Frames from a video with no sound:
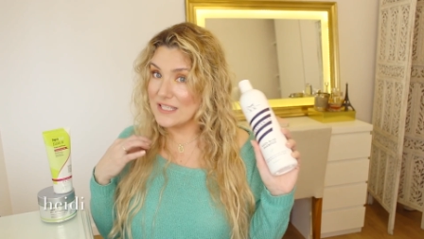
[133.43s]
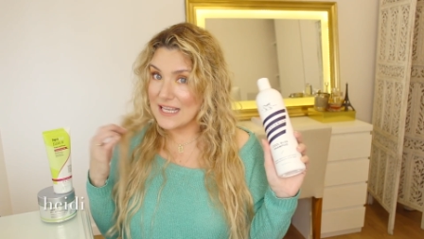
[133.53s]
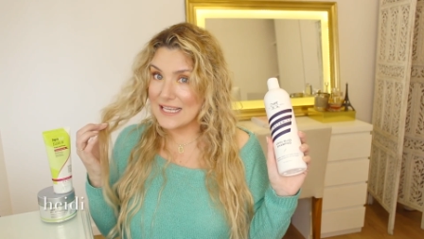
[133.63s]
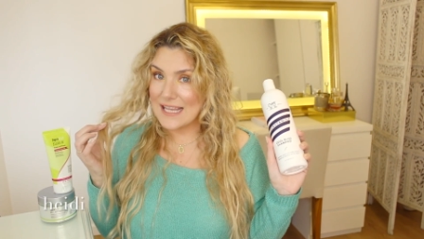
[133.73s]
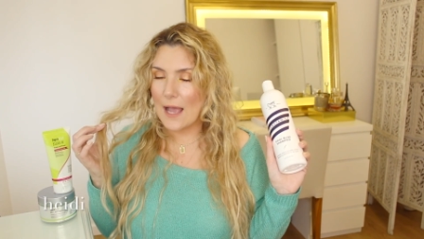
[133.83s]

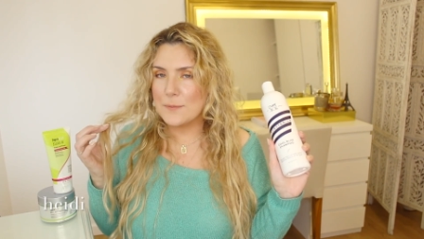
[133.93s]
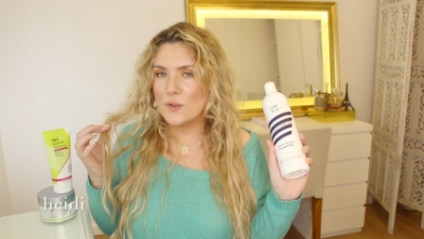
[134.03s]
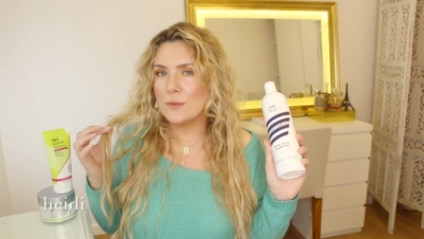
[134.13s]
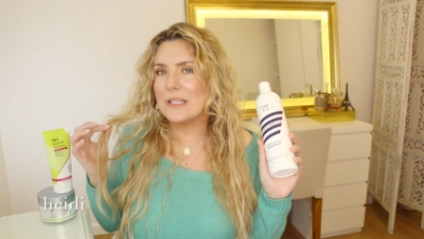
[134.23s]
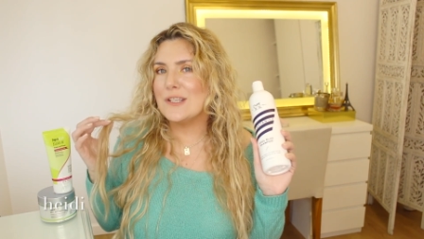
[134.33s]
This has
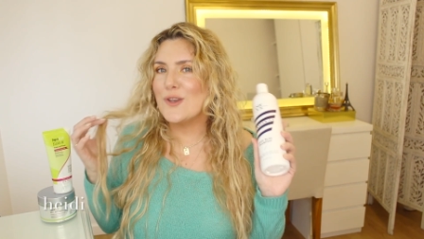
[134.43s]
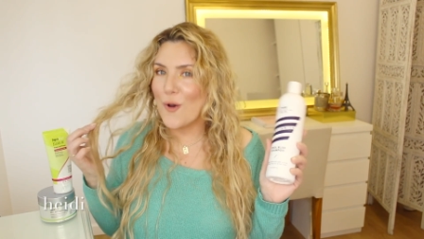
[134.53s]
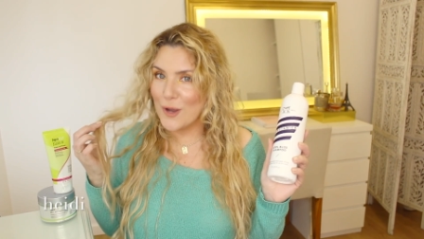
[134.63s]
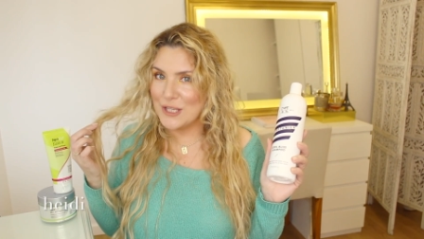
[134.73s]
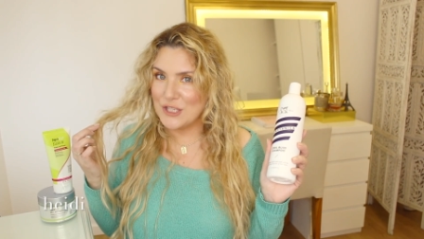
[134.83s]
absolutely
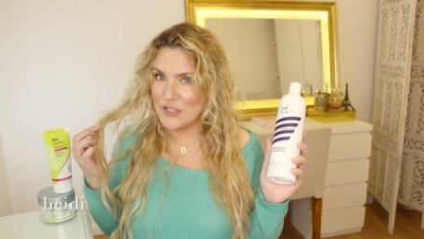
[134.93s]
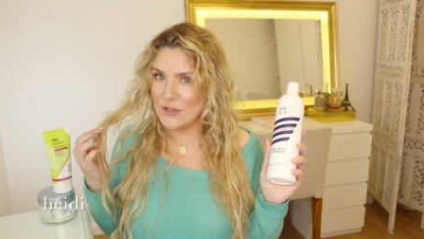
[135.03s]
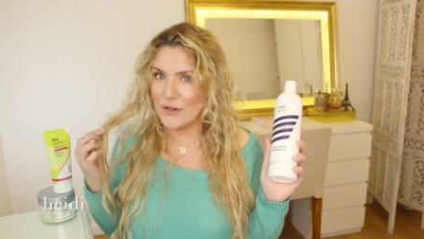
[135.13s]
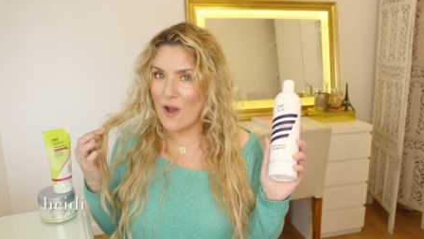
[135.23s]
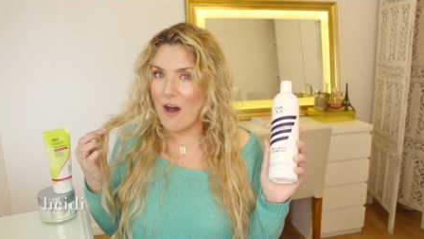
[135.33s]
no
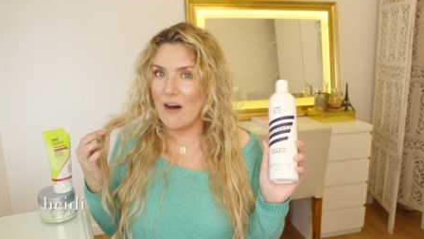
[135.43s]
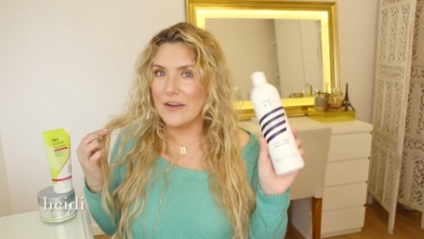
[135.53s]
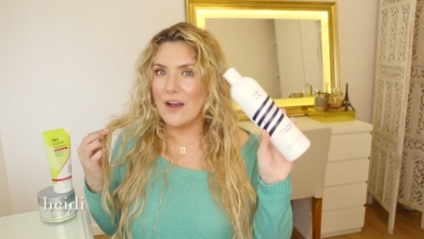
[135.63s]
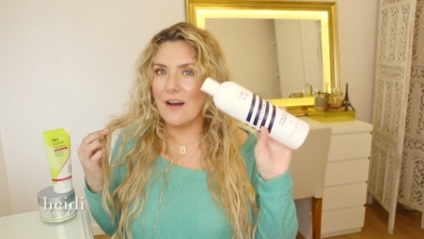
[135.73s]
conditioner on.